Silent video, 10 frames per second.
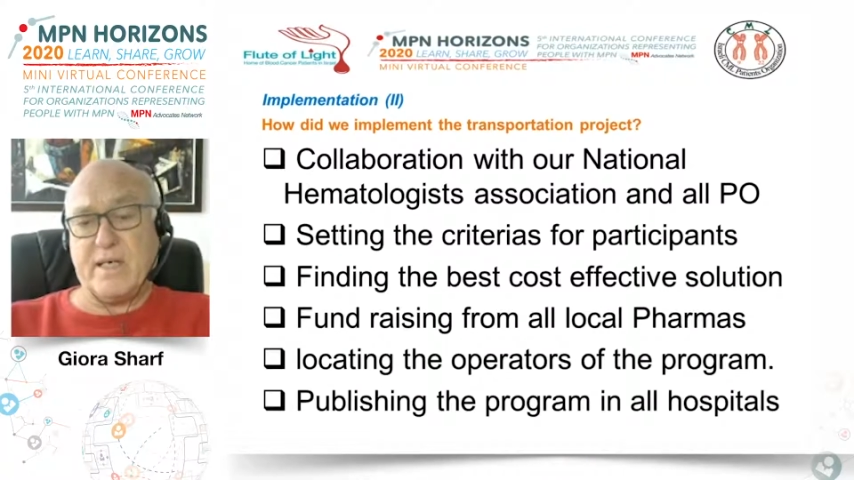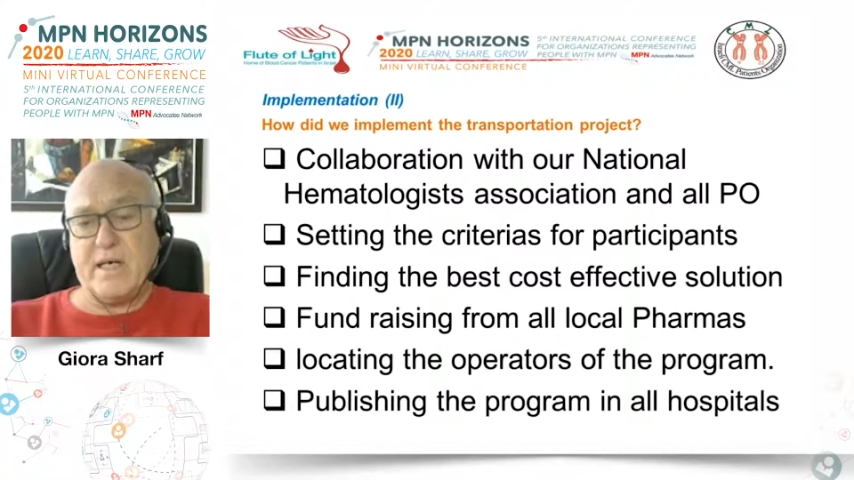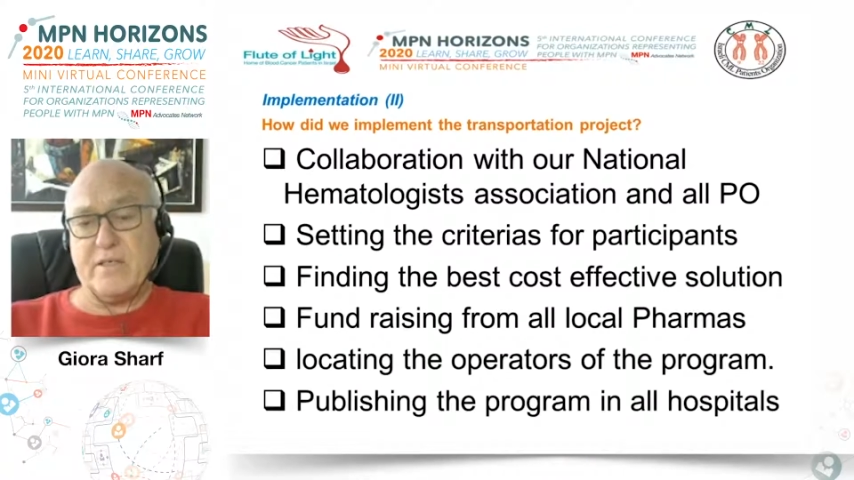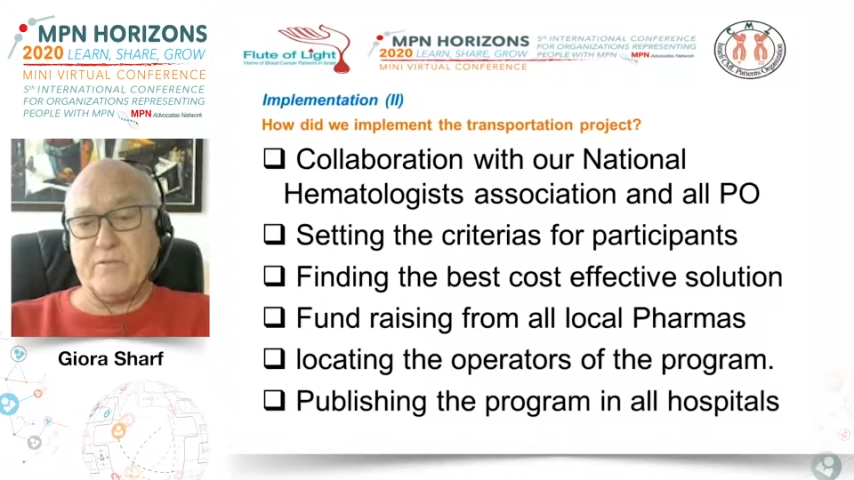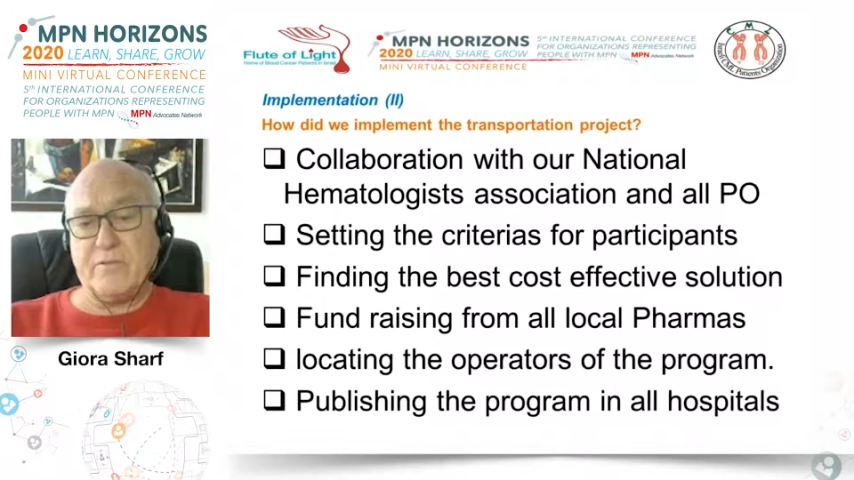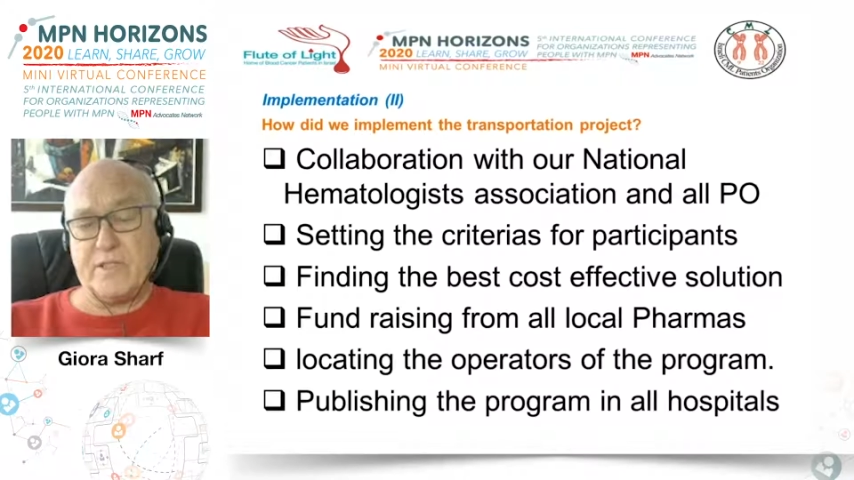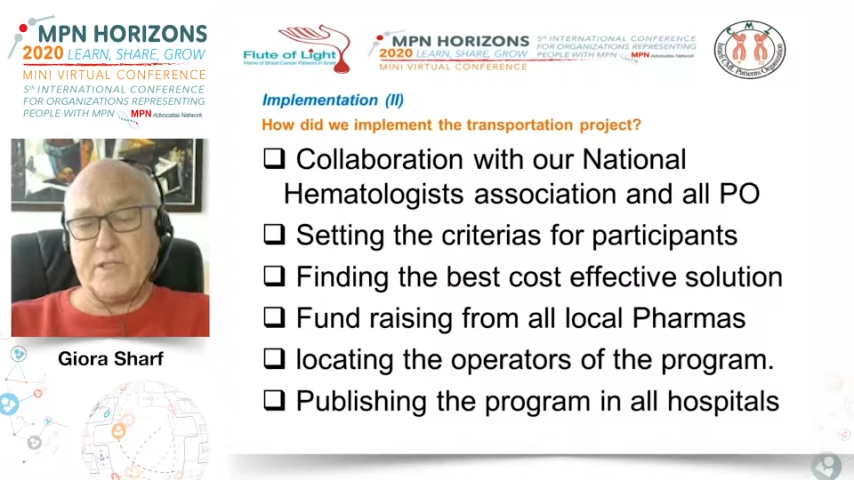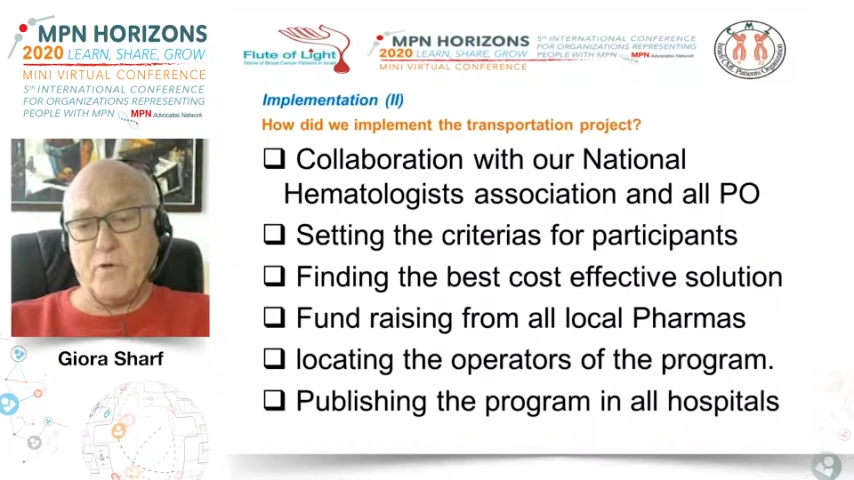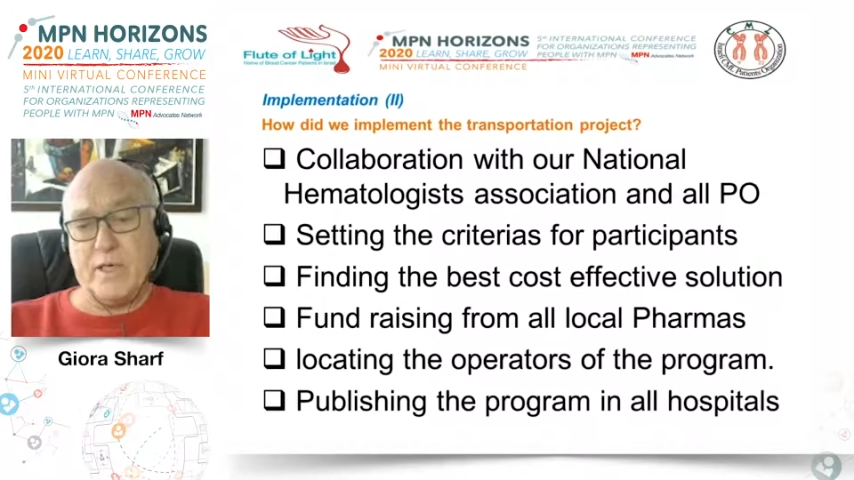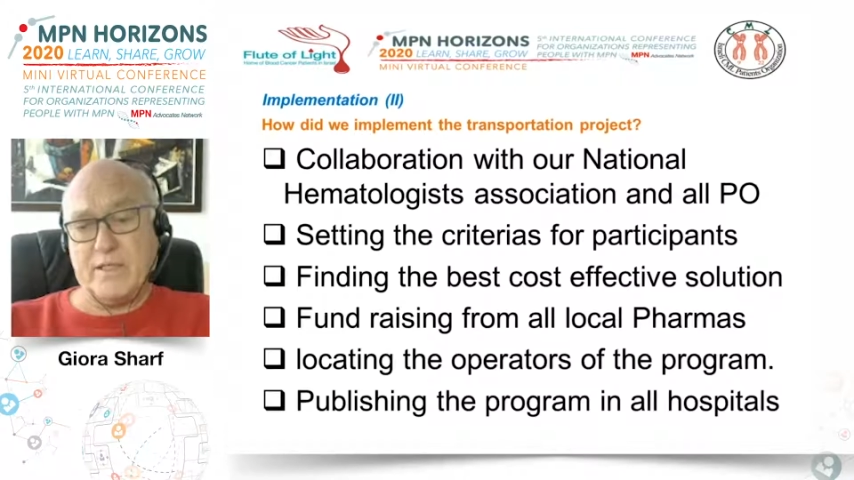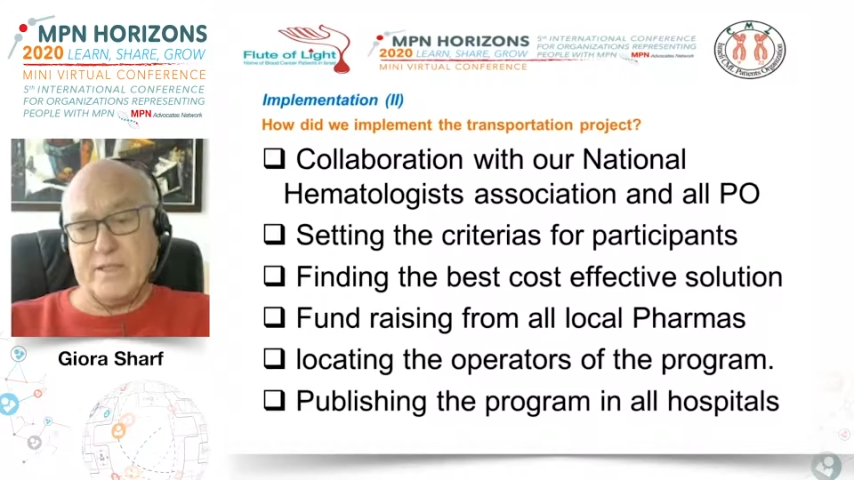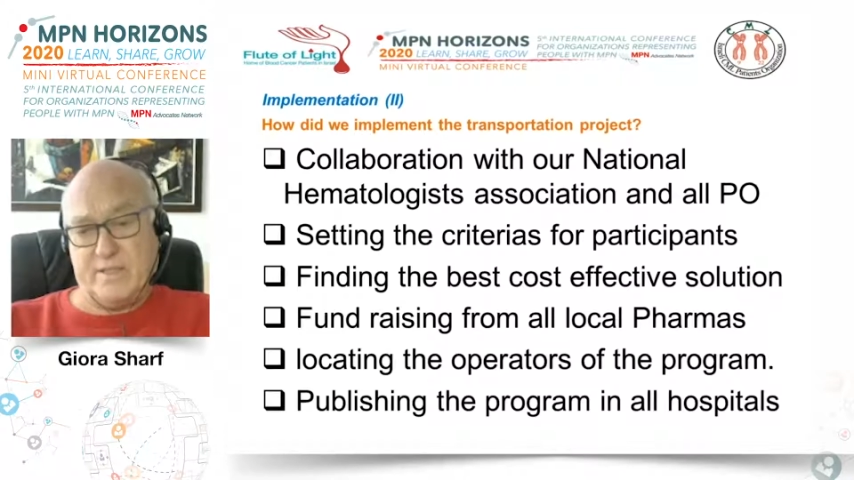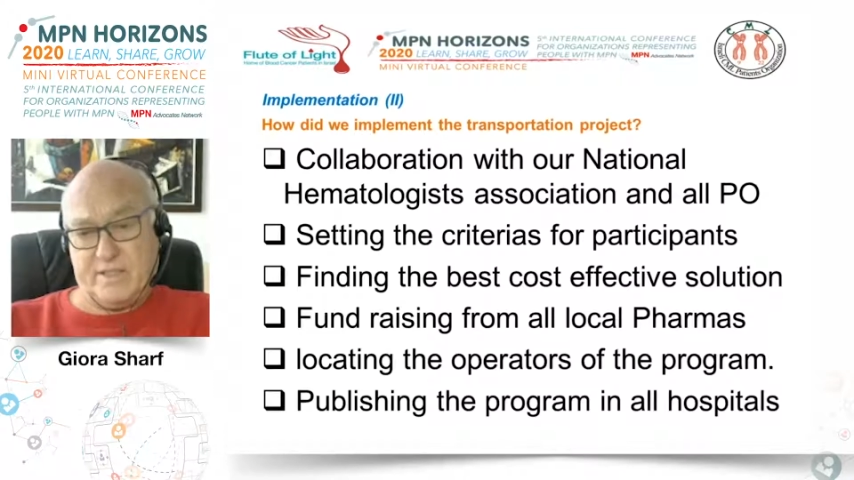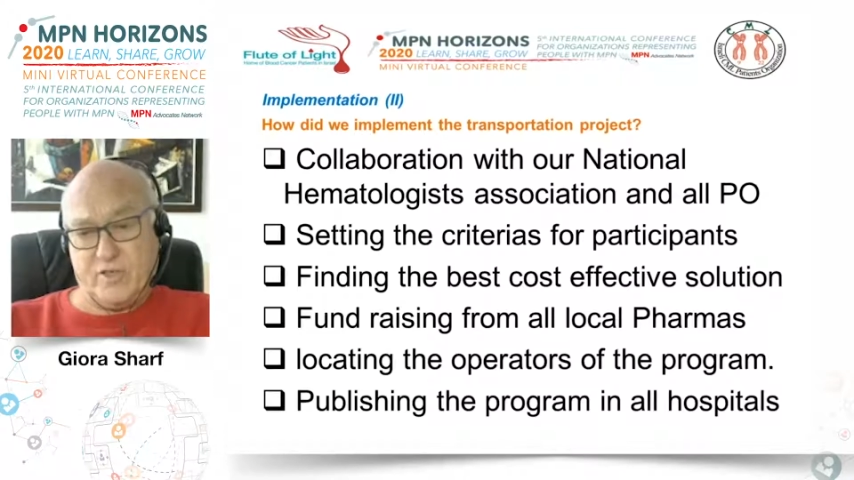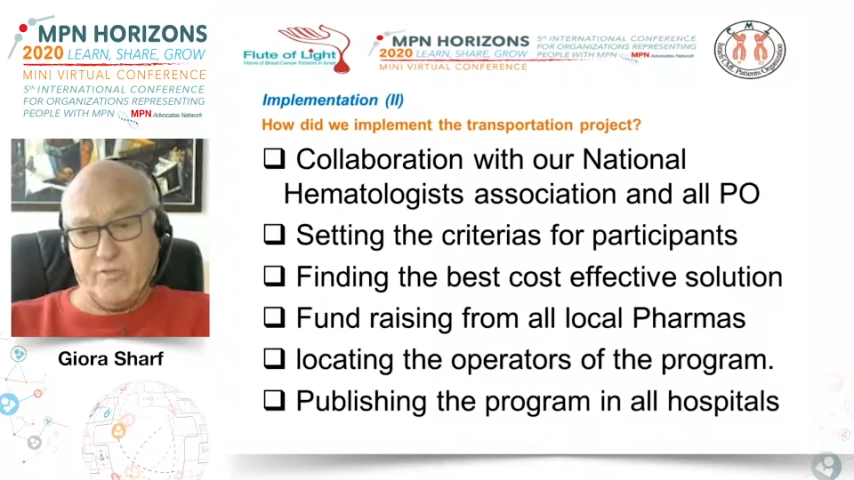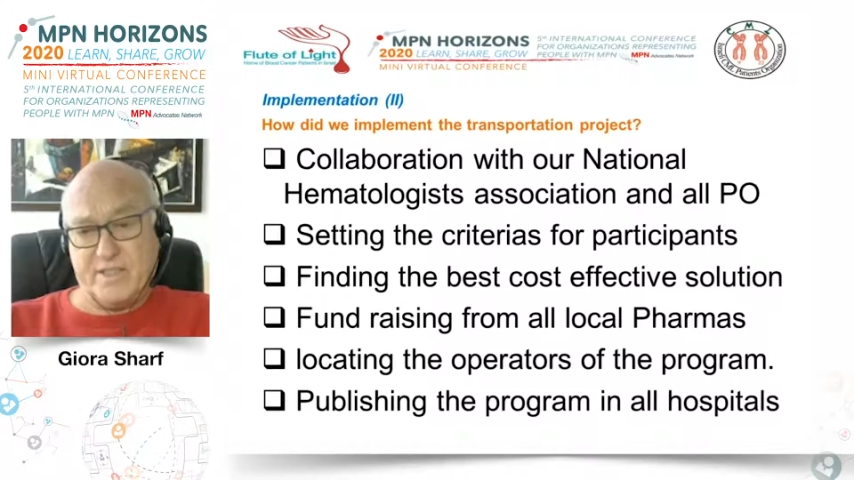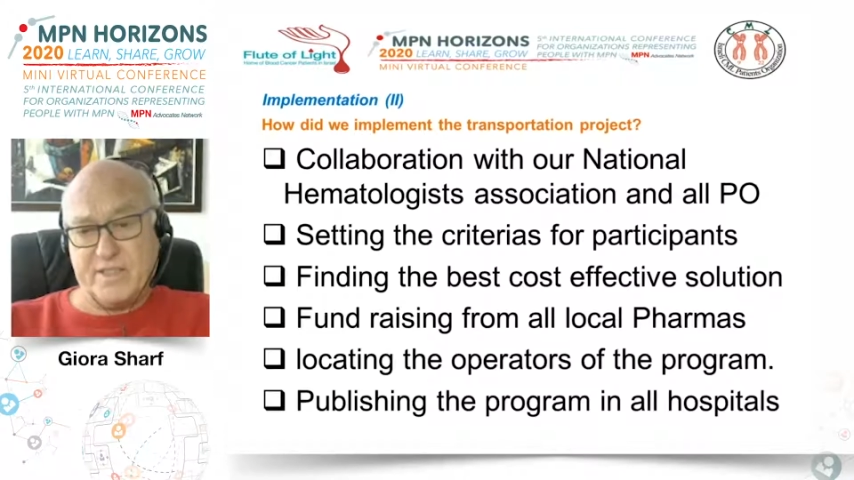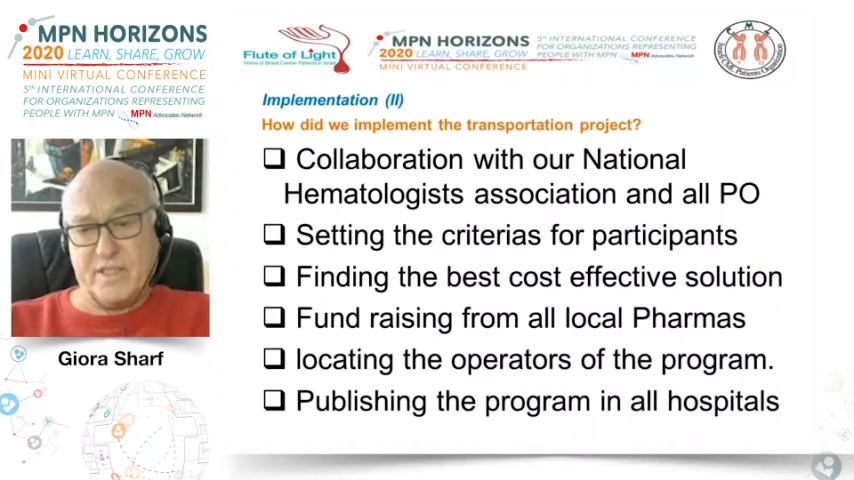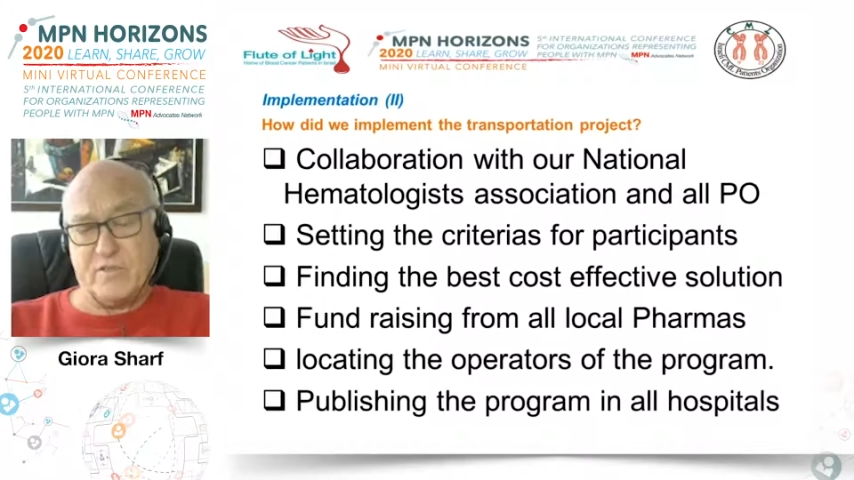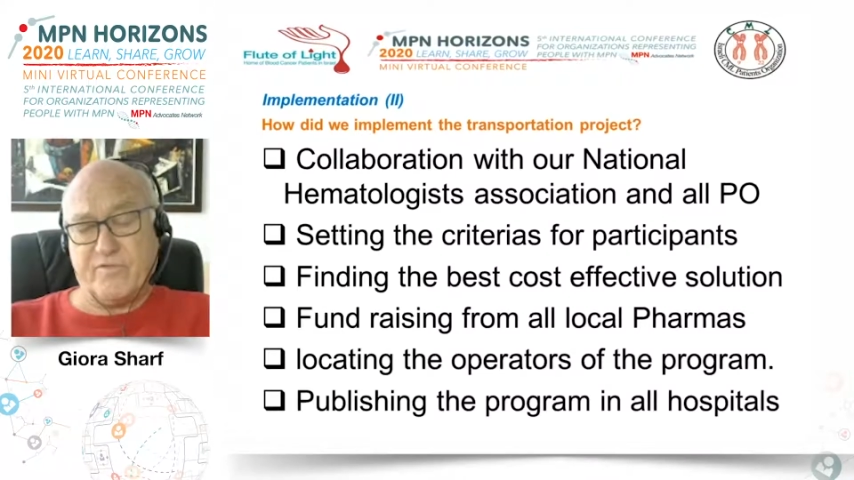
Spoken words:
country spread services